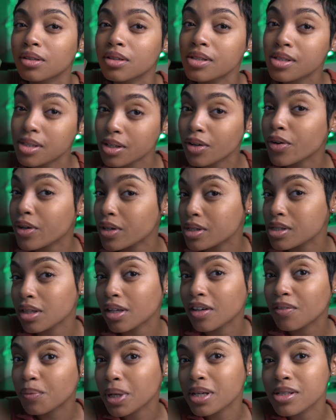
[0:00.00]

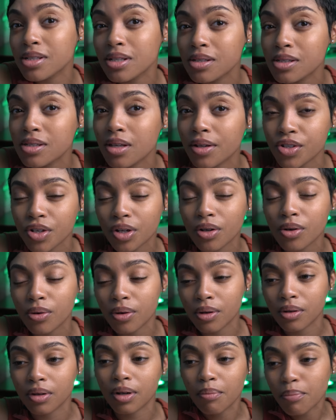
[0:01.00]
seriously because it's such a
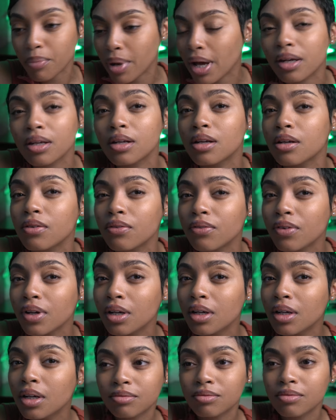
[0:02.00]
competitive
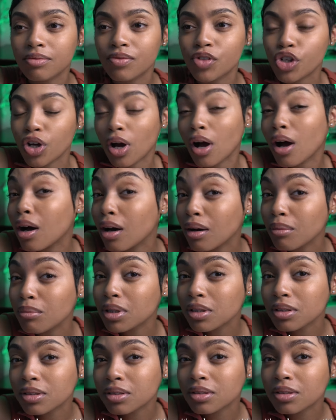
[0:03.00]

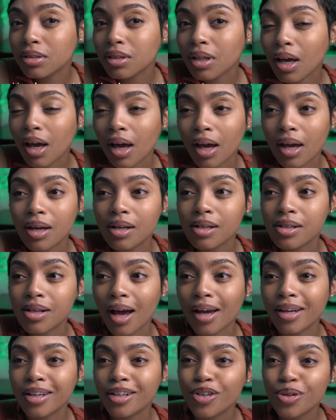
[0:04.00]
job. And
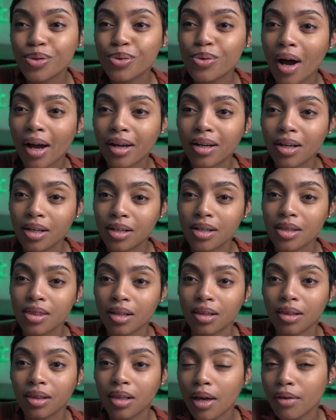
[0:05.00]
I knew I needed
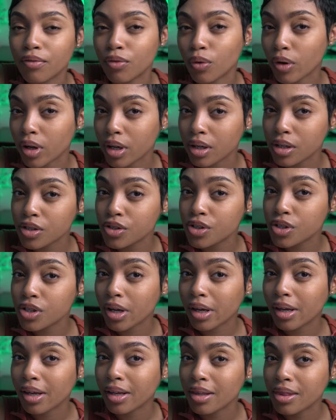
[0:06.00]
the
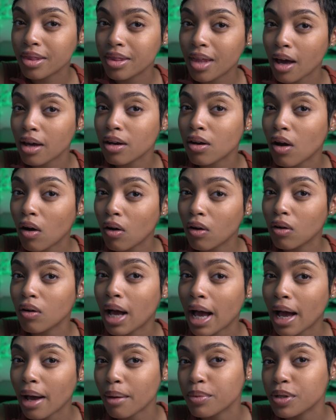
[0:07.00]
leverage, and that all
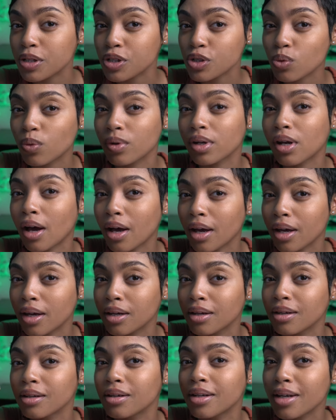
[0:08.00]
happens when
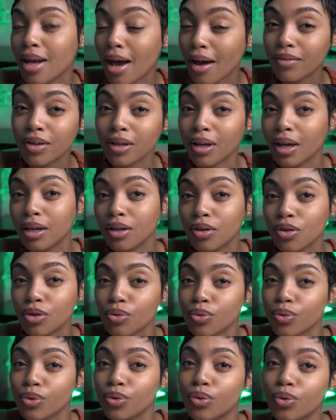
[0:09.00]
I navigate
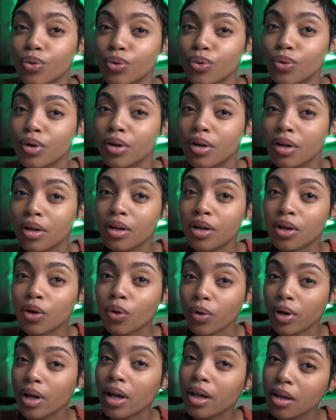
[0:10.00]
through
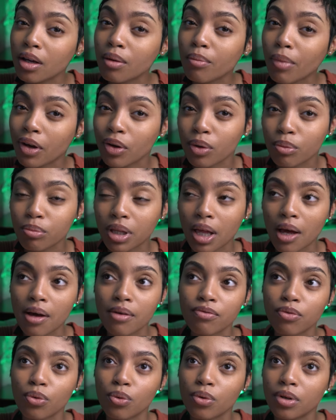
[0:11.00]
creating my own
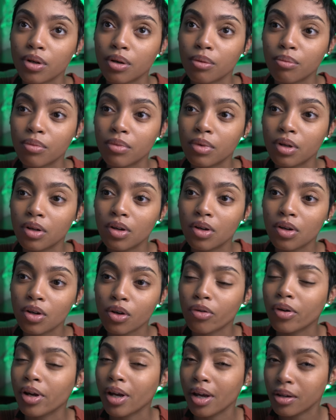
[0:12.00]
platform
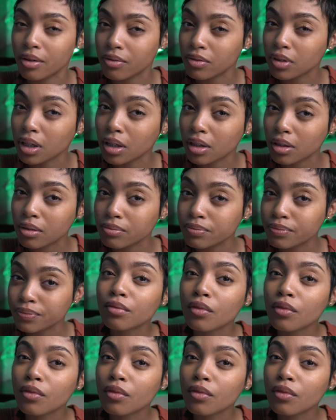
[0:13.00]
creatively,